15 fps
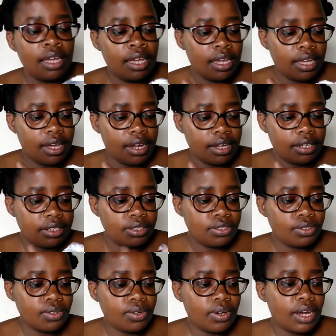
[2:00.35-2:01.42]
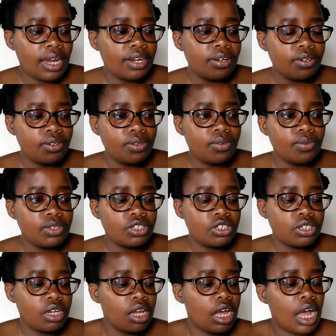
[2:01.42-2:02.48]
Yeah, so I don't know which
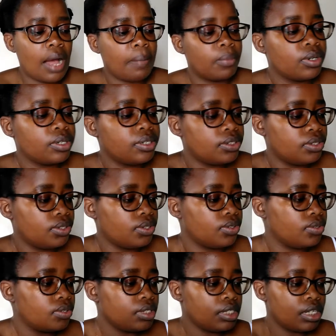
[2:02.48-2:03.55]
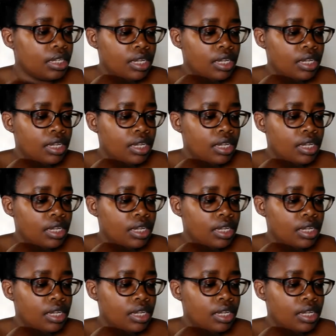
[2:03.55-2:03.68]
I'm to use,